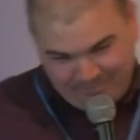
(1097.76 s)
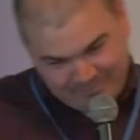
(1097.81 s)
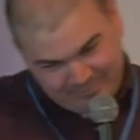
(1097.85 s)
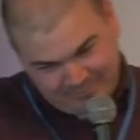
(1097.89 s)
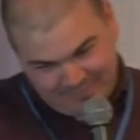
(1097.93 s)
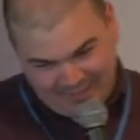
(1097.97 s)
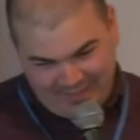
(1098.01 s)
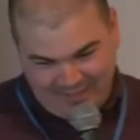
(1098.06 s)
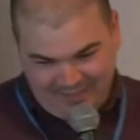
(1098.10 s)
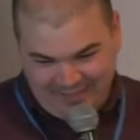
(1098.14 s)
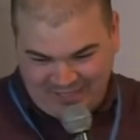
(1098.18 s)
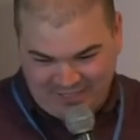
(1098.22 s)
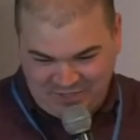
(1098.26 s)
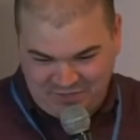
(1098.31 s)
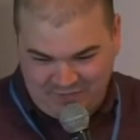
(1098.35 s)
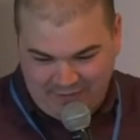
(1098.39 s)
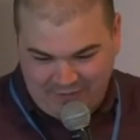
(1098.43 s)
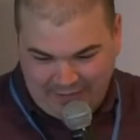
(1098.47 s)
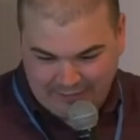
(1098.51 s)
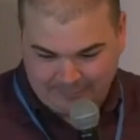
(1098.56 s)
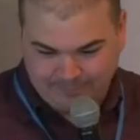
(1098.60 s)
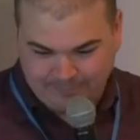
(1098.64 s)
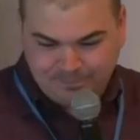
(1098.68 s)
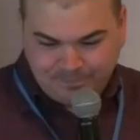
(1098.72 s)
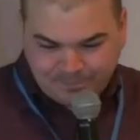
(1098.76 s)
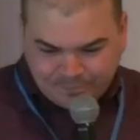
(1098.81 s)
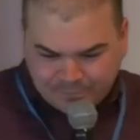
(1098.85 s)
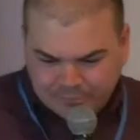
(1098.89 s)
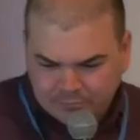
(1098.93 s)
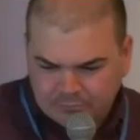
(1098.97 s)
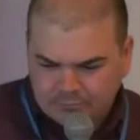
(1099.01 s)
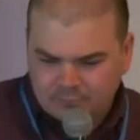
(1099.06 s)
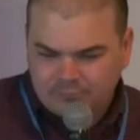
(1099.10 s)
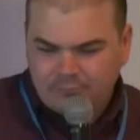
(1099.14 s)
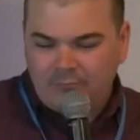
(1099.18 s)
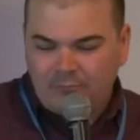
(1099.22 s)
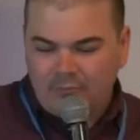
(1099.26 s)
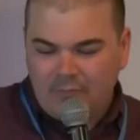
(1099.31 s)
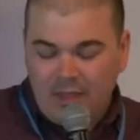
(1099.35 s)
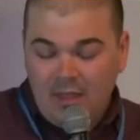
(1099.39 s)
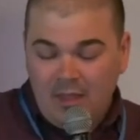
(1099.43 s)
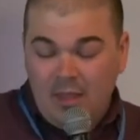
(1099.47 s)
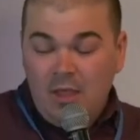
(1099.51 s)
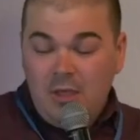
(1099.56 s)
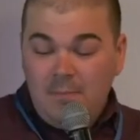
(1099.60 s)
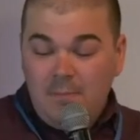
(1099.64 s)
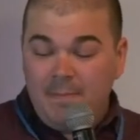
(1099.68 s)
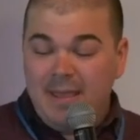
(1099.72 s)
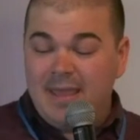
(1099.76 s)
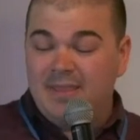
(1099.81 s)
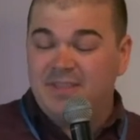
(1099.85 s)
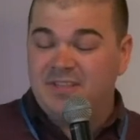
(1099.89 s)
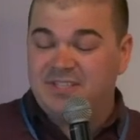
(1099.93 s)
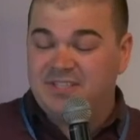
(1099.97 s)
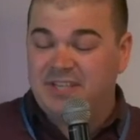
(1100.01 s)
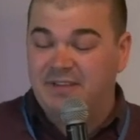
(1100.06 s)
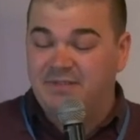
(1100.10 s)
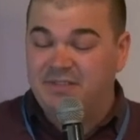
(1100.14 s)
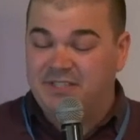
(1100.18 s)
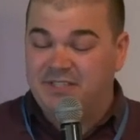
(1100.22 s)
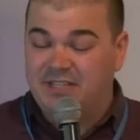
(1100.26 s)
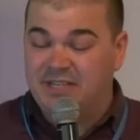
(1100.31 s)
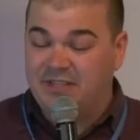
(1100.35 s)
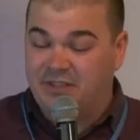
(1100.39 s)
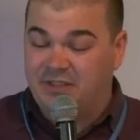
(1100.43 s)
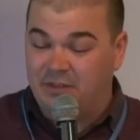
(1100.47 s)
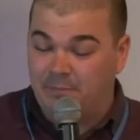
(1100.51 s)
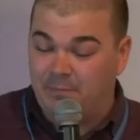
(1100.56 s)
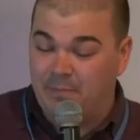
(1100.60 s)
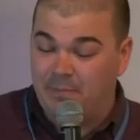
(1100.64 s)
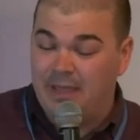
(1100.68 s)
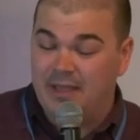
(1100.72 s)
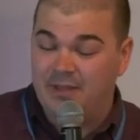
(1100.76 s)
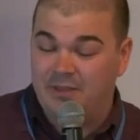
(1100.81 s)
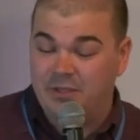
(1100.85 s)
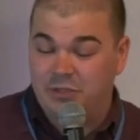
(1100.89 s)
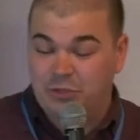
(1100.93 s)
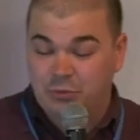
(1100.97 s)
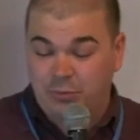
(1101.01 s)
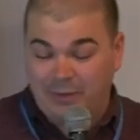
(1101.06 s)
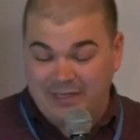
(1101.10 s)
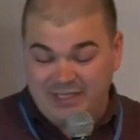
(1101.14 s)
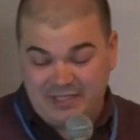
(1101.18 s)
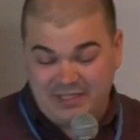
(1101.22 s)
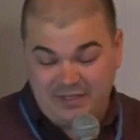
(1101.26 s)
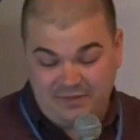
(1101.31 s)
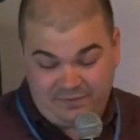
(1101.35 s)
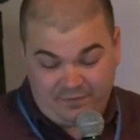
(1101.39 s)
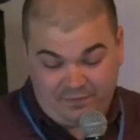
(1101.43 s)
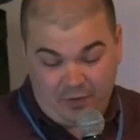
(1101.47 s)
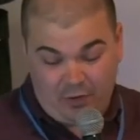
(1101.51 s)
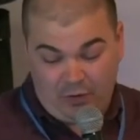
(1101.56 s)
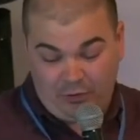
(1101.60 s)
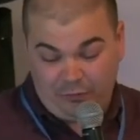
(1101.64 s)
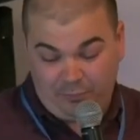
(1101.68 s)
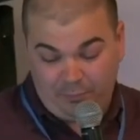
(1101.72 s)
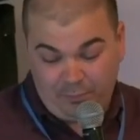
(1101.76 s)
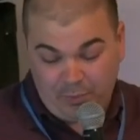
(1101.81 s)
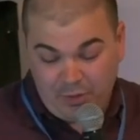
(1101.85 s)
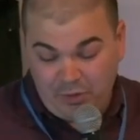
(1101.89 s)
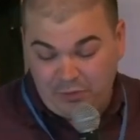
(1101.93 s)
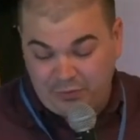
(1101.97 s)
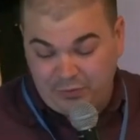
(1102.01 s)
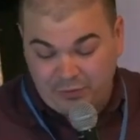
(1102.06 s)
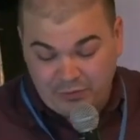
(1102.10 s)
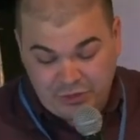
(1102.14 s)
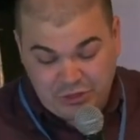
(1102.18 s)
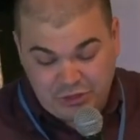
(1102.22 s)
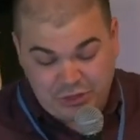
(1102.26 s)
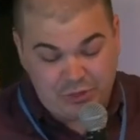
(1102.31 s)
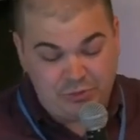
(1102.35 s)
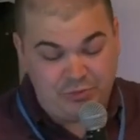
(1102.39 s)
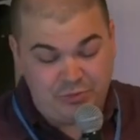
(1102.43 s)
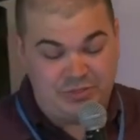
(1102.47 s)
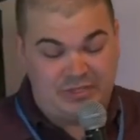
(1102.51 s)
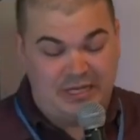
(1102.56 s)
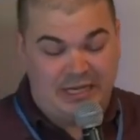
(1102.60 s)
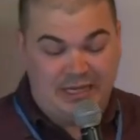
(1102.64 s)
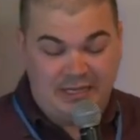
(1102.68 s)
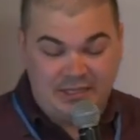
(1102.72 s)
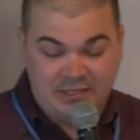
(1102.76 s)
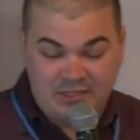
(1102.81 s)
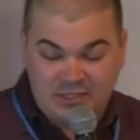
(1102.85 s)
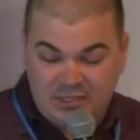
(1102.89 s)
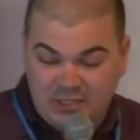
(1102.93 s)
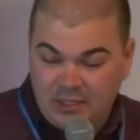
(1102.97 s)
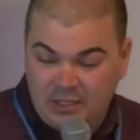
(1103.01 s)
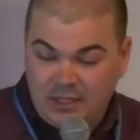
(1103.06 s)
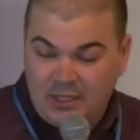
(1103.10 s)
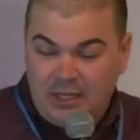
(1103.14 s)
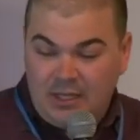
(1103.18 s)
that's fine. May the 17th and May the 24th, both on Tuesdays,